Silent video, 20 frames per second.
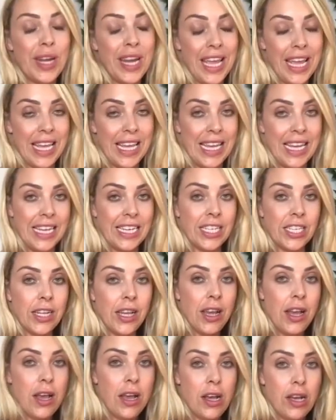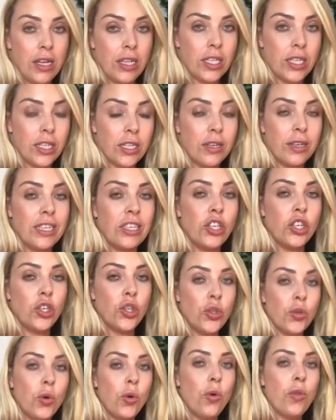need to
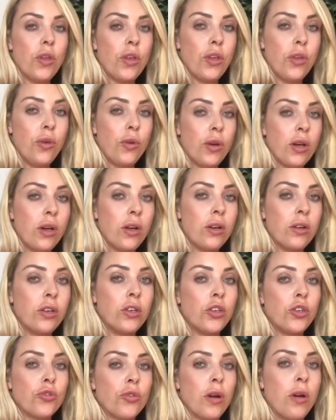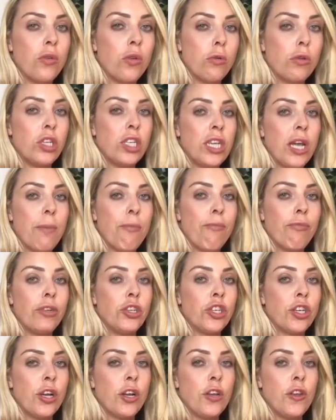ensure that you can control your
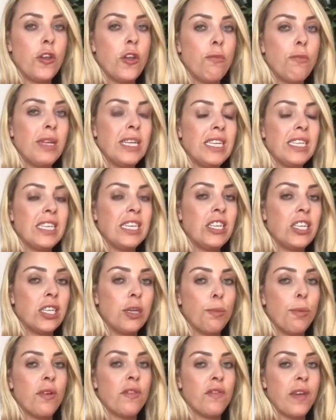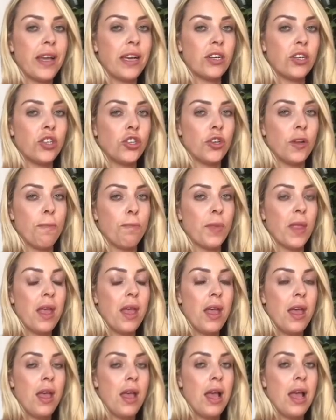temperature and humidity to perfection.
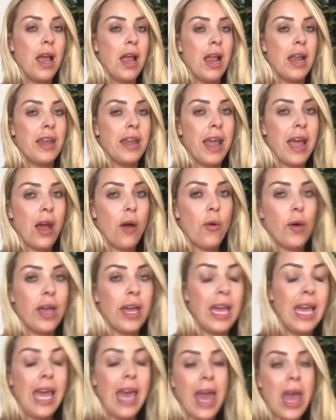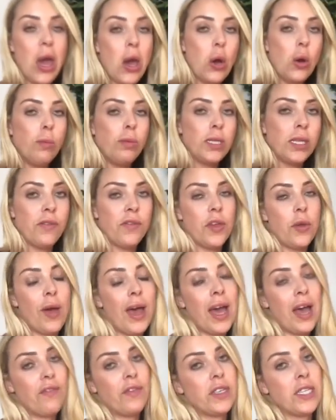Now, it helps if you
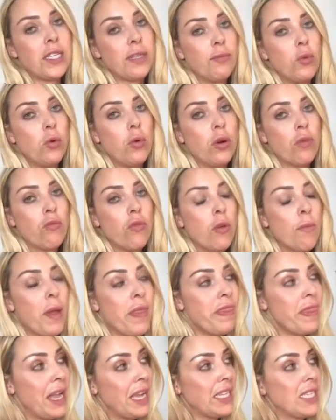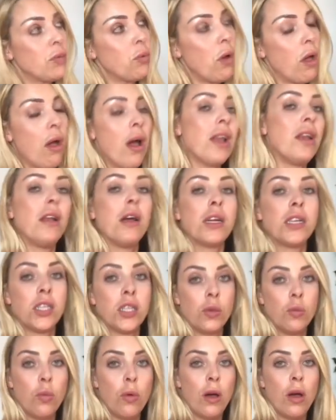have a smaller room, and that's why I like
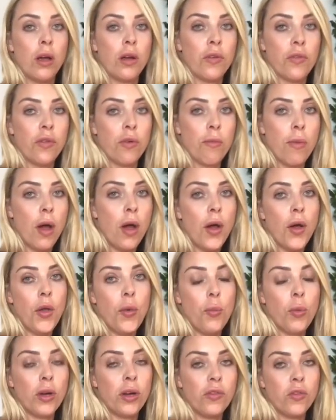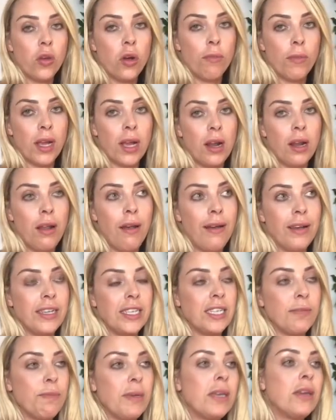to work from home when I've got my
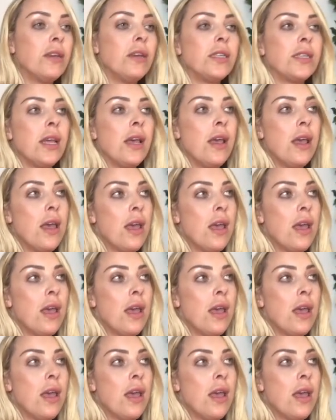clients, because